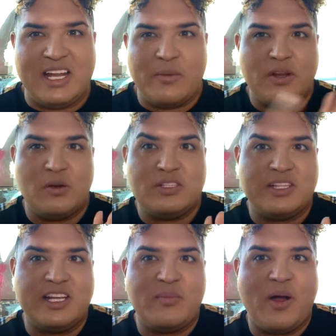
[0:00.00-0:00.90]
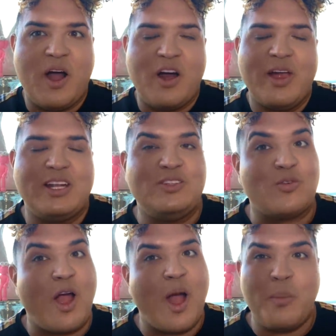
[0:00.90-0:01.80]
Let me know what you think about all that
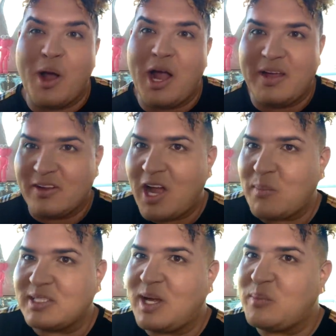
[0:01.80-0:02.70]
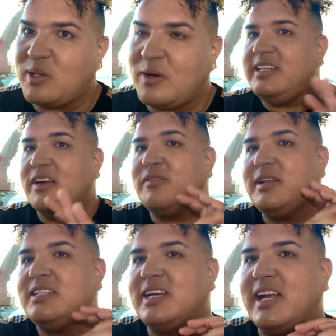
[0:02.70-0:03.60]
drama in the comments down below.
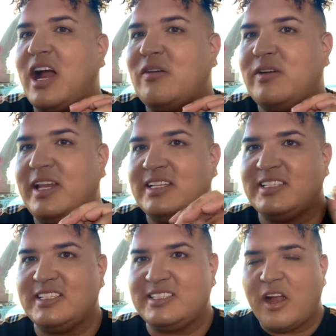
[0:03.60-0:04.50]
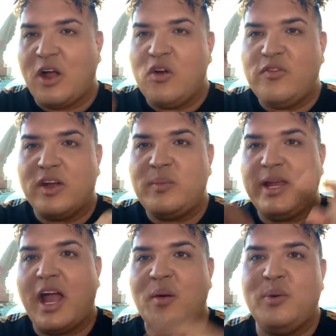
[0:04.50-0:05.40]
Definitely check out Vanessa's
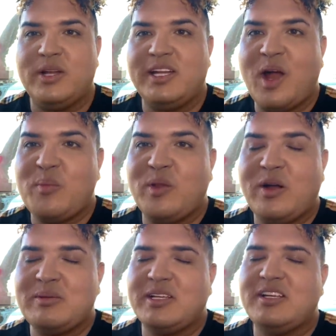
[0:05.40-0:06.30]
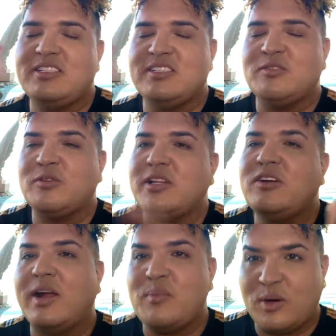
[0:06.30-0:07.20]
GoFundMe. I'll put it down below. I'm telling you, she's a really
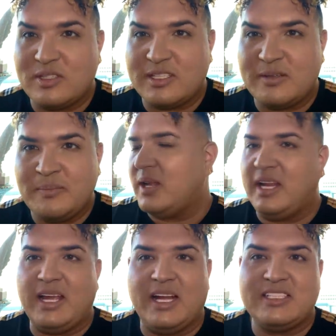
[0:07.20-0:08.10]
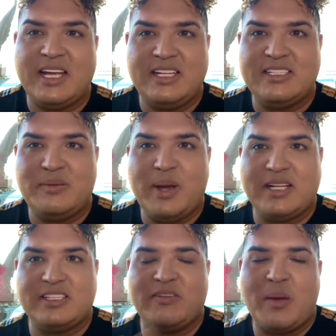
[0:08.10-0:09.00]
great person. And again, I just hate to see
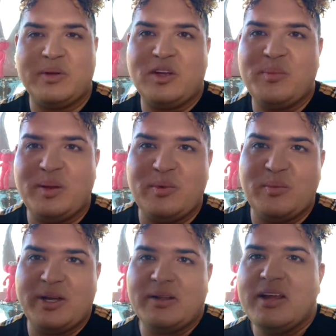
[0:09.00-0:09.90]
bad stuff happen to good people. But